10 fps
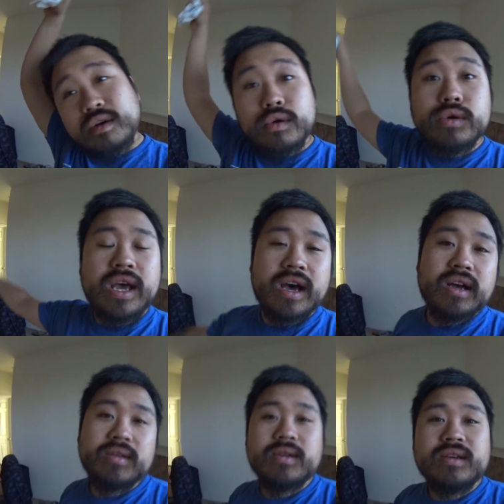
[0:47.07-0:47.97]
oh yeah,
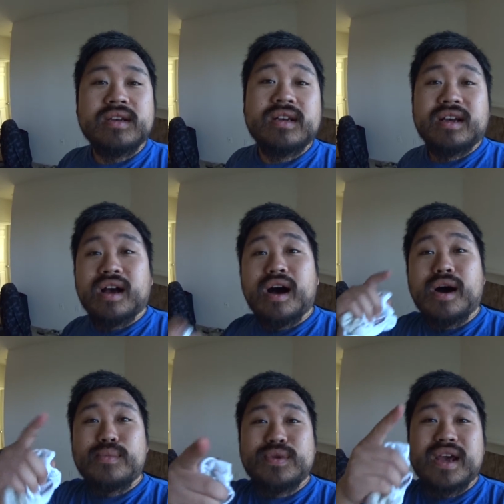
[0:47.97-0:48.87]

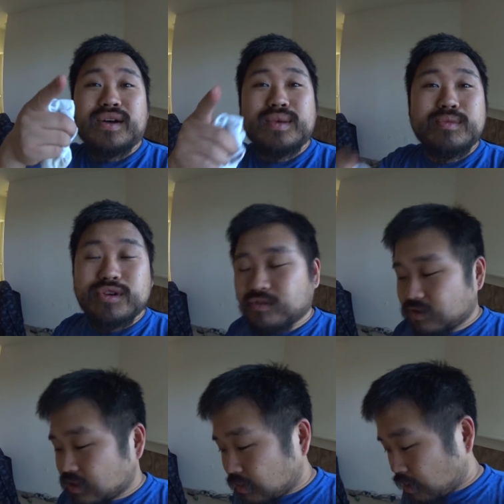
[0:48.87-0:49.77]
update on the move.
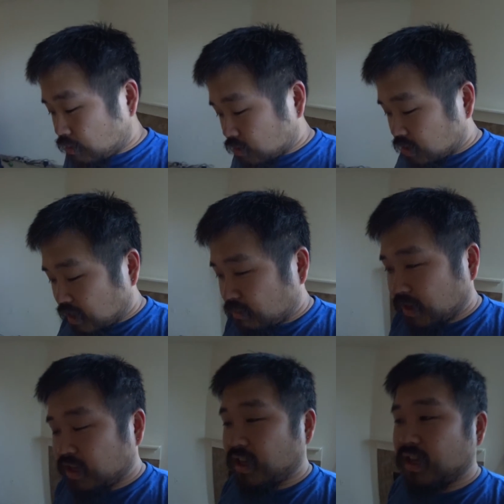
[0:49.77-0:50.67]
So I'm able to get my
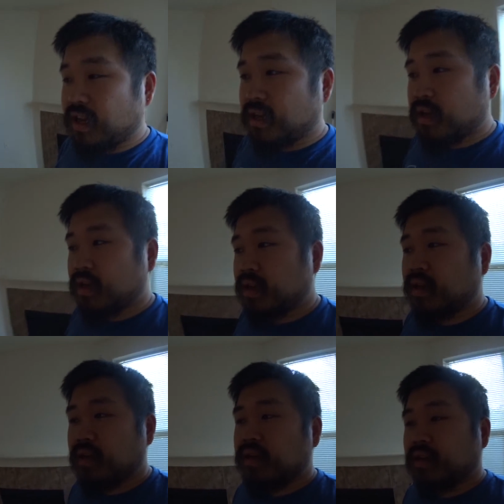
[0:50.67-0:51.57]
key
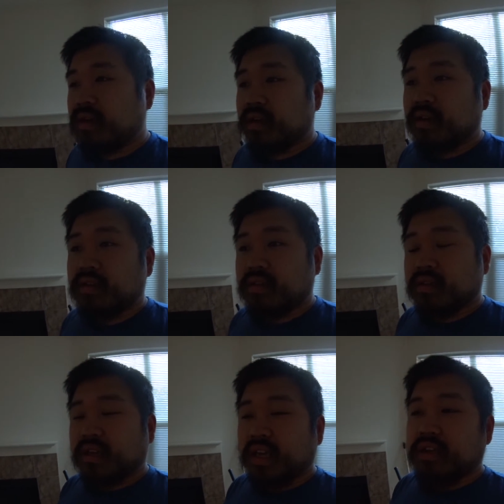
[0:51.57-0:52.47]

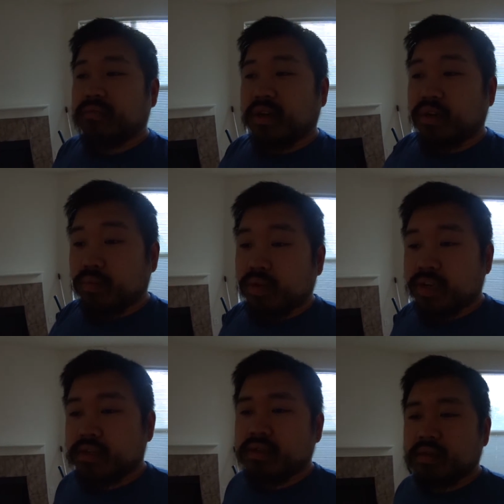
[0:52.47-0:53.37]
key to my new
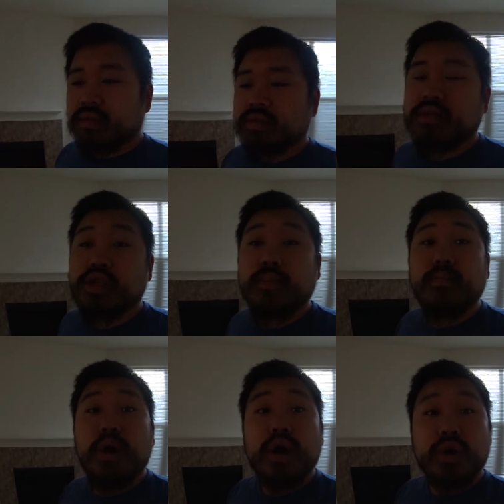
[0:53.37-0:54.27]
place
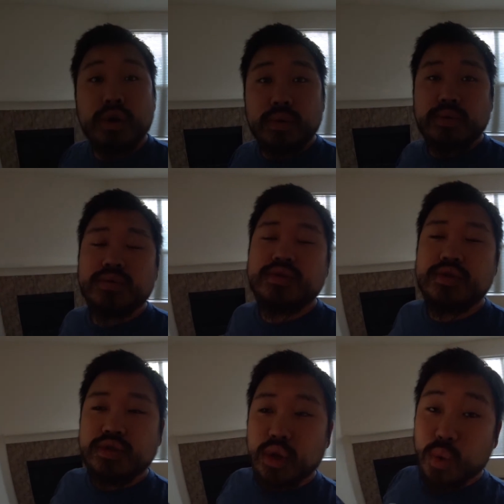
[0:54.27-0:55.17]
tomorrow,
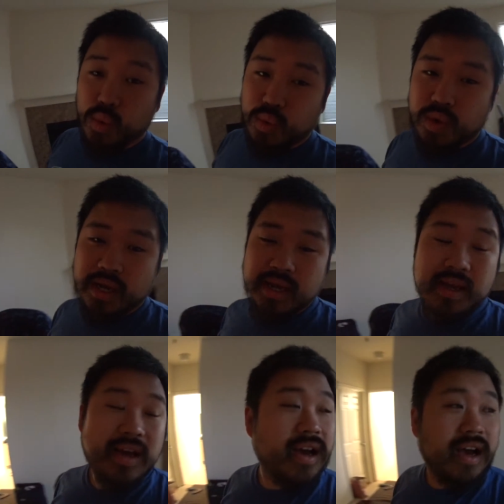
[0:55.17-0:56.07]
so
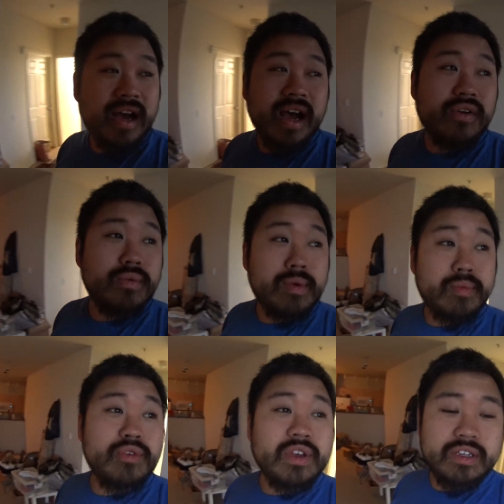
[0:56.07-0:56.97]
I will be
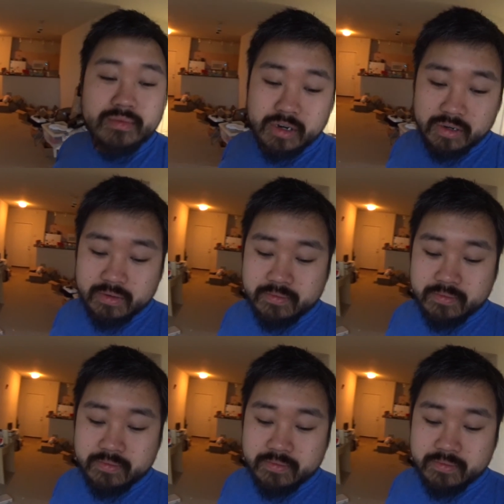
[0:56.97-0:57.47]
moving tomorrow.